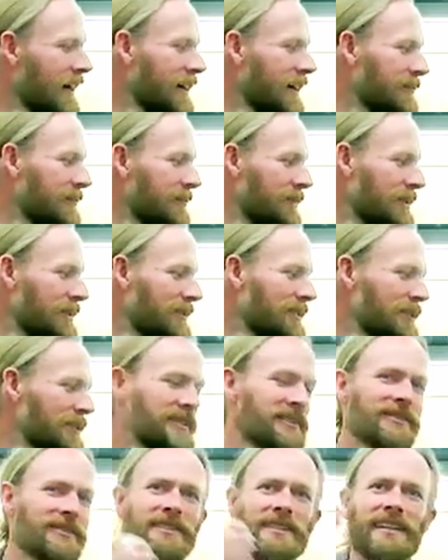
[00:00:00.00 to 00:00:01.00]

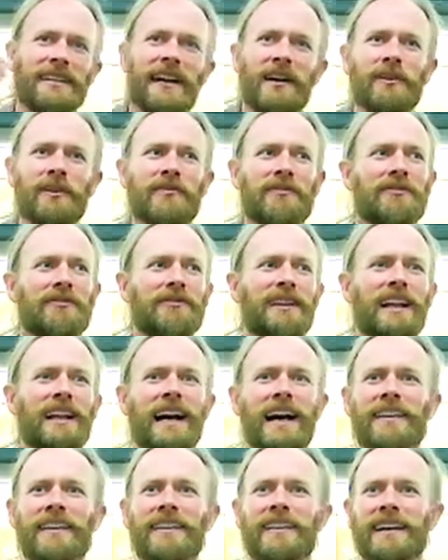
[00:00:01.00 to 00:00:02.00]
computers used to not be
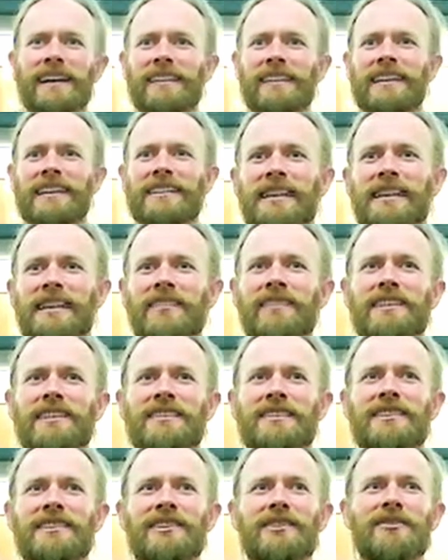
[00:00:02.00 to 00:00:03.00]
flat. Like they to have these
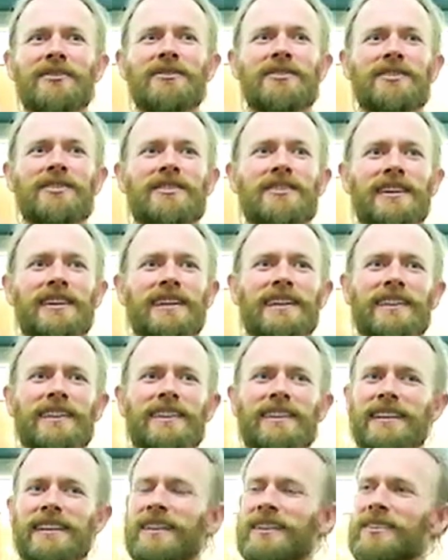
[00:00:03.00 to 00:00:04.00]
huge,
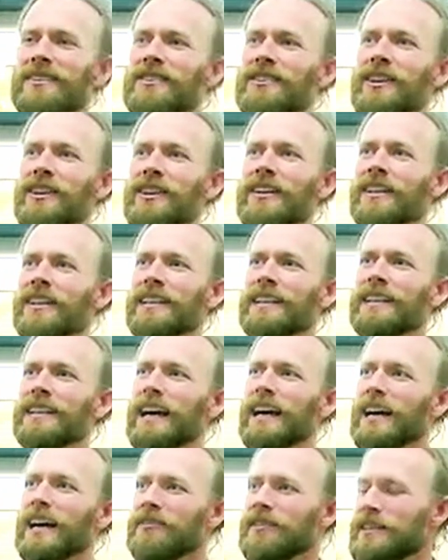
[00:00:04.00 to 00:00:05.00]
chunky,
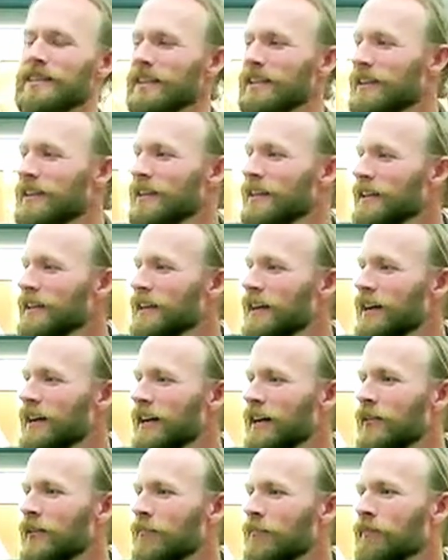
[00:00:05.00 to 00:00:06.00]
hefty
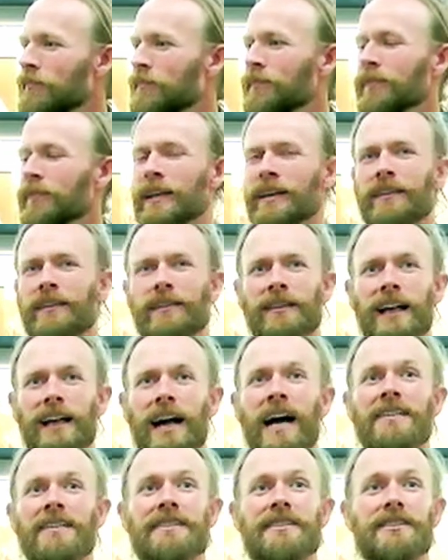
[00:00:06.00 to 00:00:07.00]

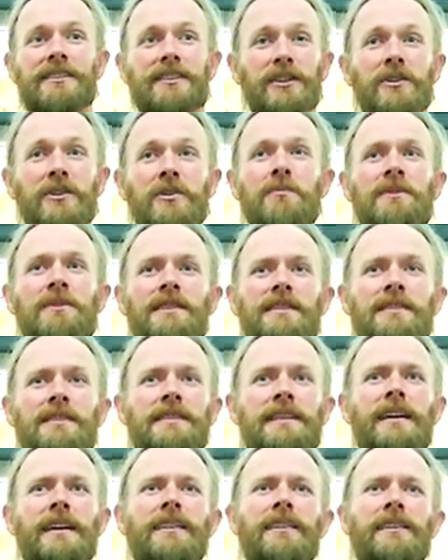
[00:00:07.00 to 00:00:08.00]
glass tubes
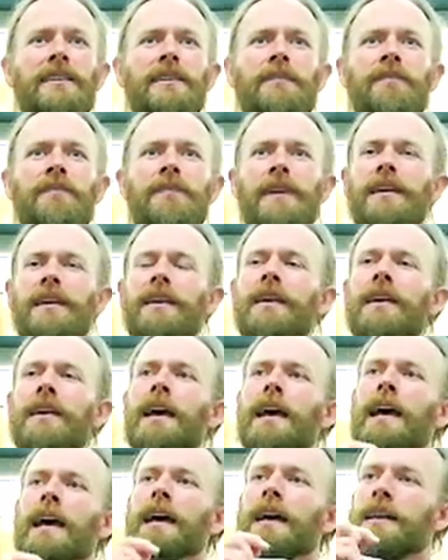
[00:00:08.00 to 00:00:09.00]
inside of them.
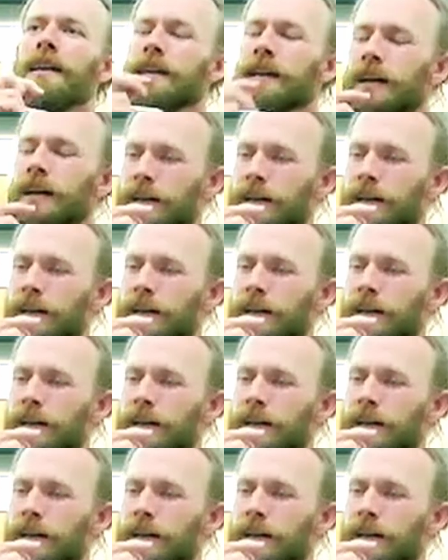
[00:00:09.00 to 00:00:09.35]
And